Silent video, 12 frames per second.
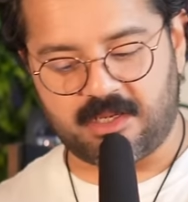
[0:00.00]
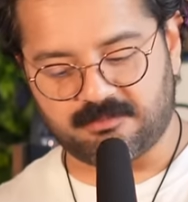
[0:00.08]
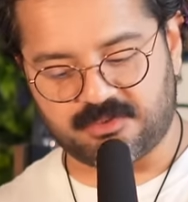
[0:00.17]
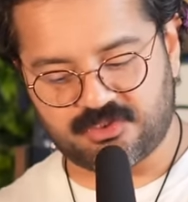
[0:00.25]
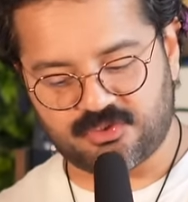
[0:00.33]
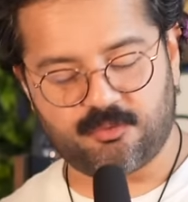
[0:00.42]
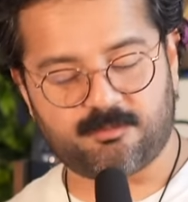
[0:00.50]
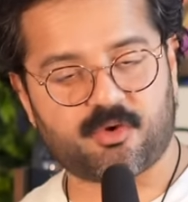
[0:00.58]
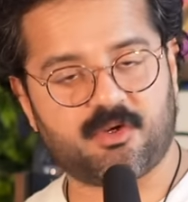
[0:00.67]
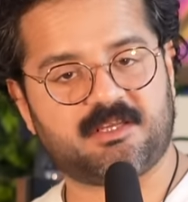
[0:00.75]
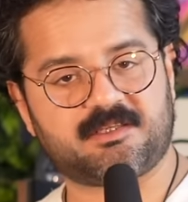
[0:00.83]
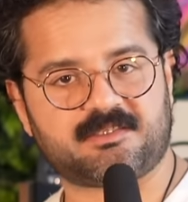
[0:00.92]
am
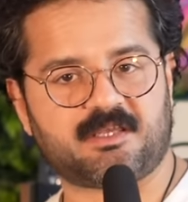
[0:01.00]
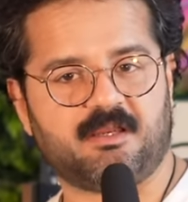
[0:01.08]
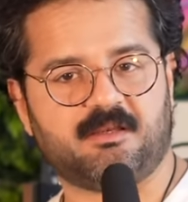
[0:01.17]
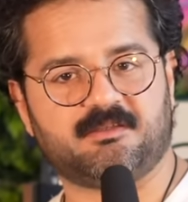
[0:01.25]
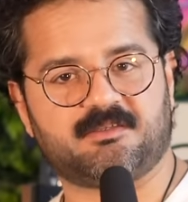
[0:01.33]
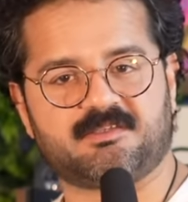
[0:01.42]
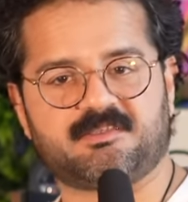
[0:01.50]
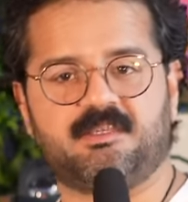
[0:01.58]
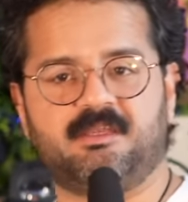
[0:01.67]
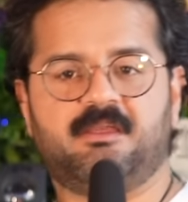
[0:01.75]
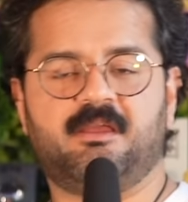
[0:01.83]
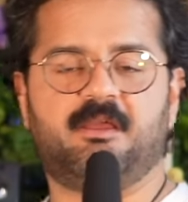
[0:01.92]
super excited to
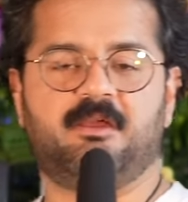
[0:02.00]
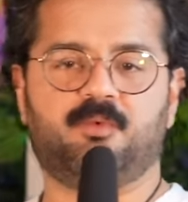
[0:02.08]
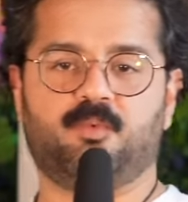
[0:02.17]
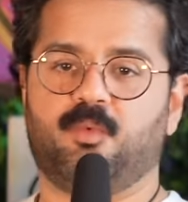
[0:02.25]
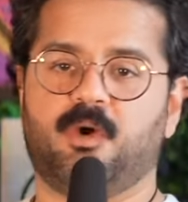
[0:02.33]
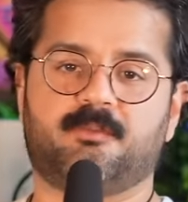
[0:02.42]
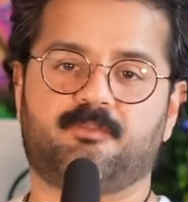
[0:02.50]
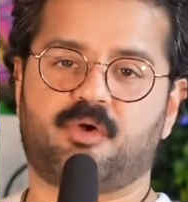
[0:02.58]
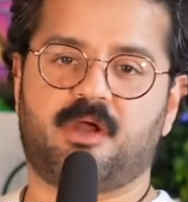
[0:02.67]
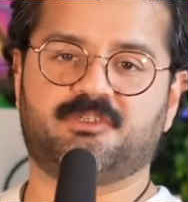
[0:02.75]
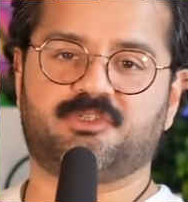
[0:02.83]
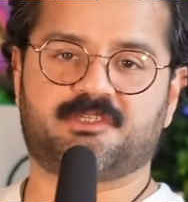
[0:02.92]
see what
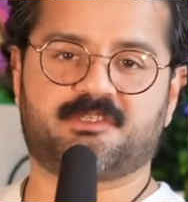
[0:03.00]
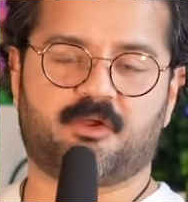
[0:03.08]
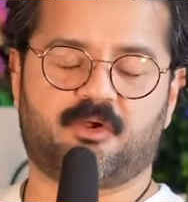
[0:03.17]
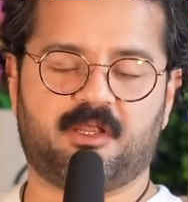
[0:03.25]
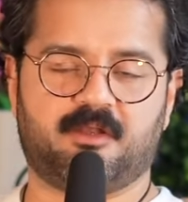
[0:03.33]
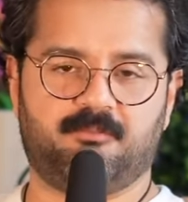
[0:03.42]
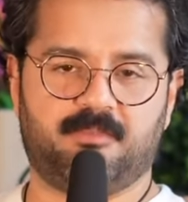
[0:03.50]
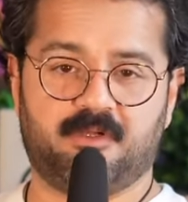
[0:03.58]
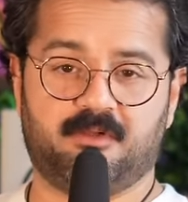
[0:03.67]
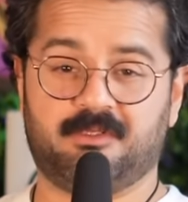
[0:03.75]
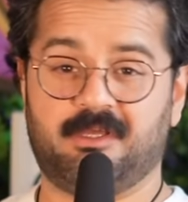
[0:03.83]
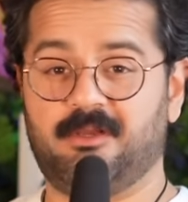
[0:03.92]
projects they're going to
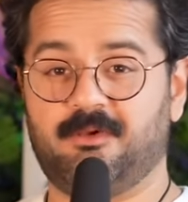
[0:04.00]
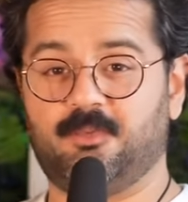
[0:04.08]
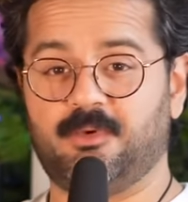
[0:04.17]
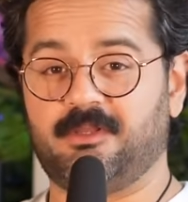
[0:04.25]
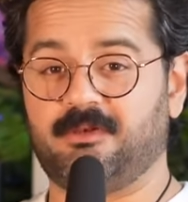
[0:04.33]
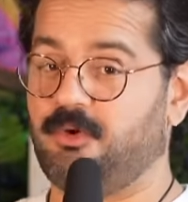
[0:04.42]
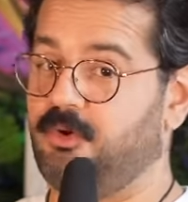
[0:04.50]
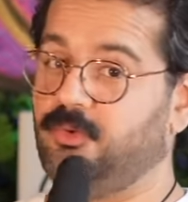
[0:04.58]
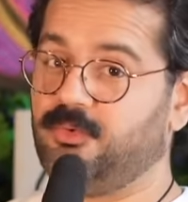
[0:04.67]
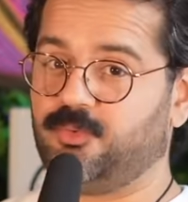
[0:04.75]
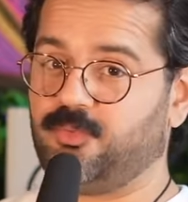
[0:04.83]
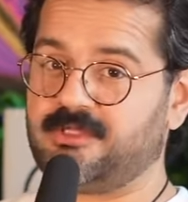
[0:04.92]
build with an
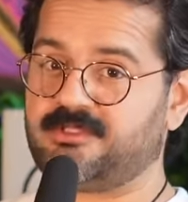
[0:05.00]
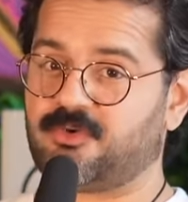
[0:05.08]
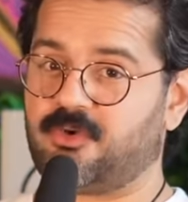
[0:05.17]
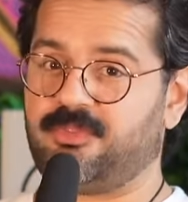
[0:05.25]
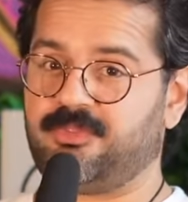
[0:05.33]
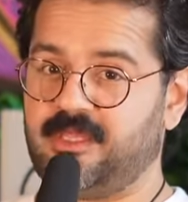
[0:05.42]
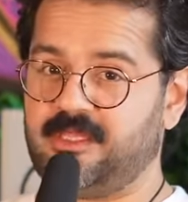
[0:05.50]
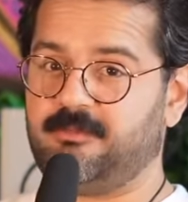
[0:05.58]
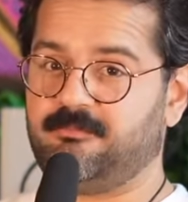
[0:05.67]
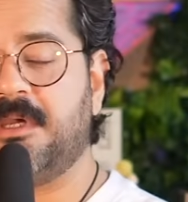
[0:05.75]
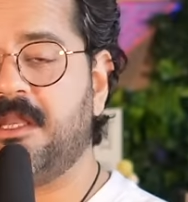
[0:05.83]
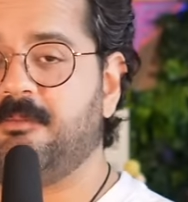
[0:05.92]
old Western
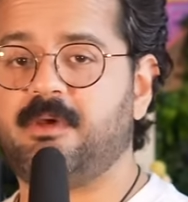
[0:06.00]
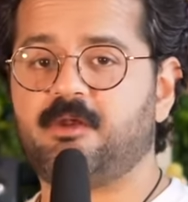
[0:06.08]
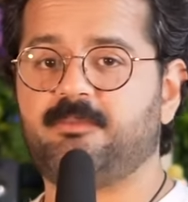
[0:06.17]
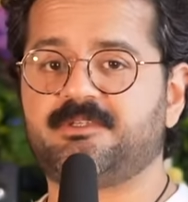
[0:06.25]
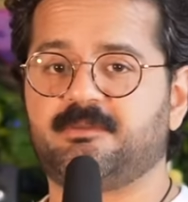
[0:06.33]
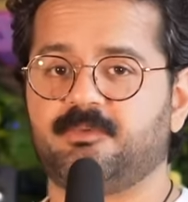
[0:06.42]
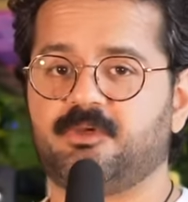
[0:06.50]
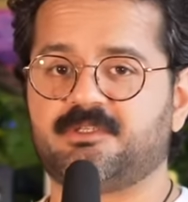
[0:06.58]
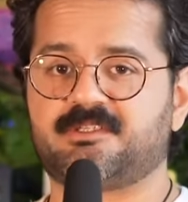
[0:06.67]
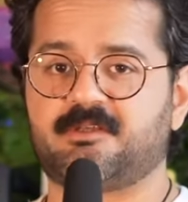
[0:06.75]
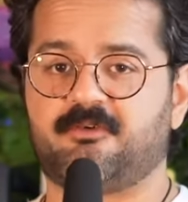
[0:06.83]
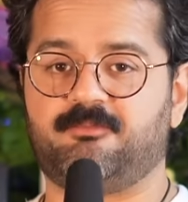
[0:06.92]
theme. And it better be some good
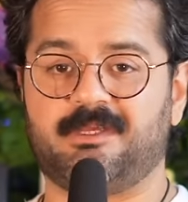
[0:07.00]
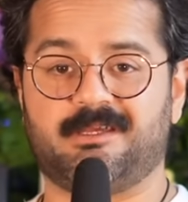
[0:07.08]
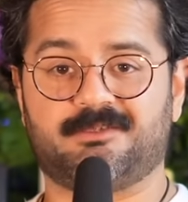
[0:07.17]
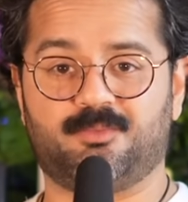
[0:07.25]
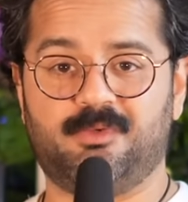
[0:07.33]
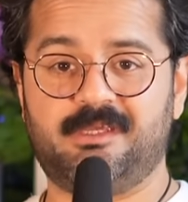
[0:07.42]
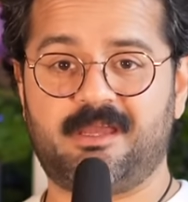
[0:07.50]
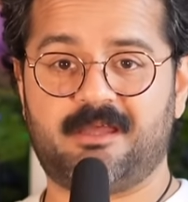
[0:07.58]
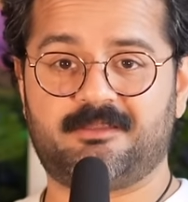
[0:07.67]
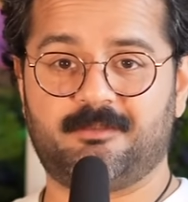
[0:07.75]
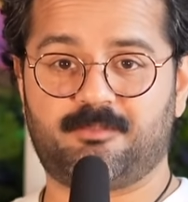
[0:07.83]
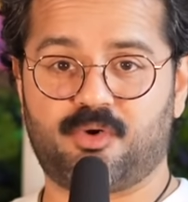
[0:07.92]
stuff, because we
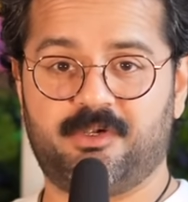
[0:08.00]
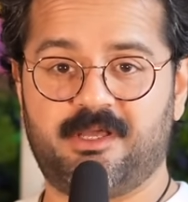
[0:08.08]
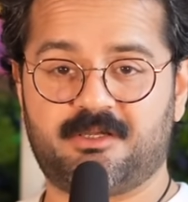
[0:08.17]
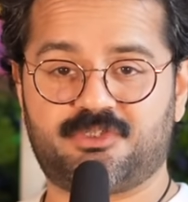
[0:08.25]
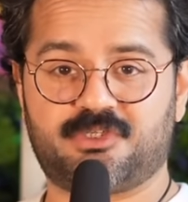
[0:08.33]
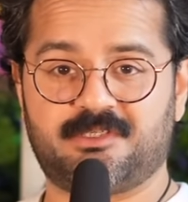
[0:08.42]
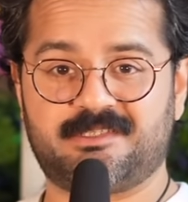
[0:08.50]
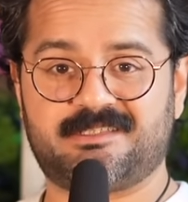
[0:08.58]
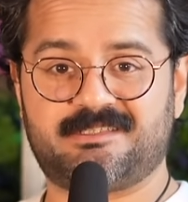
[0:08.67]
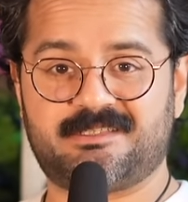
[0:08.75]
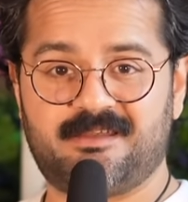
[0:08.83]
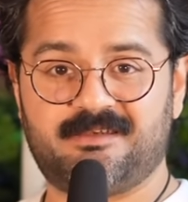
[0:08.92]
got the production
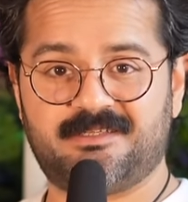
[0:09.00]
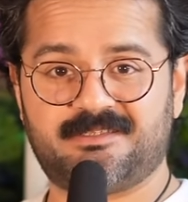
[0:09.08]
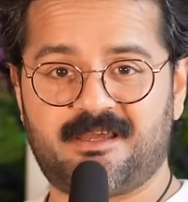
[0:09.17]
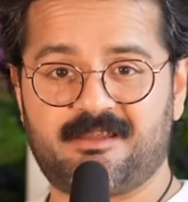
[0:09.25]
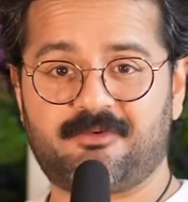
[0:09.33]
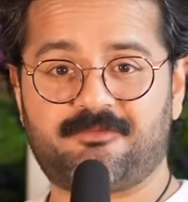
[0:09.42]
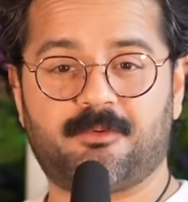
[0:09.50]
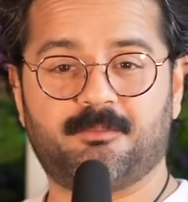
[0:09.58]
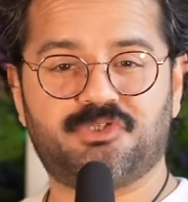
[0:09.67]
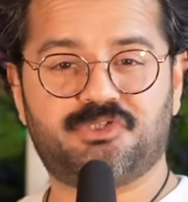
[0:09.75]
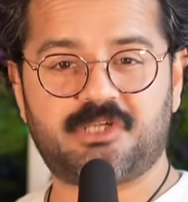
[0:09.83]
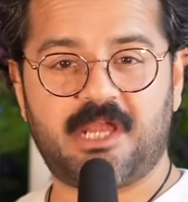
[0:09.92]
set designer from
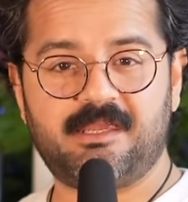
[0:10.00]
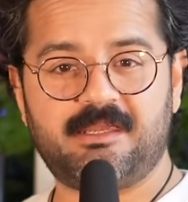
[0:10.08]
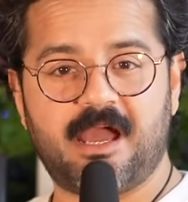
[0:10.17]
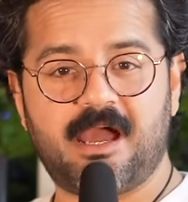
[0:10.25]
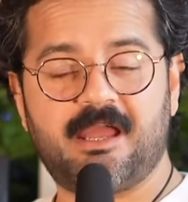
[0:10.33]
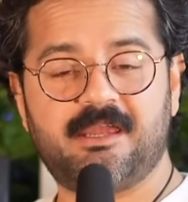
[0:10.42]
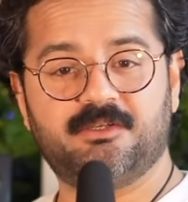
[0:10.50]
Shanghai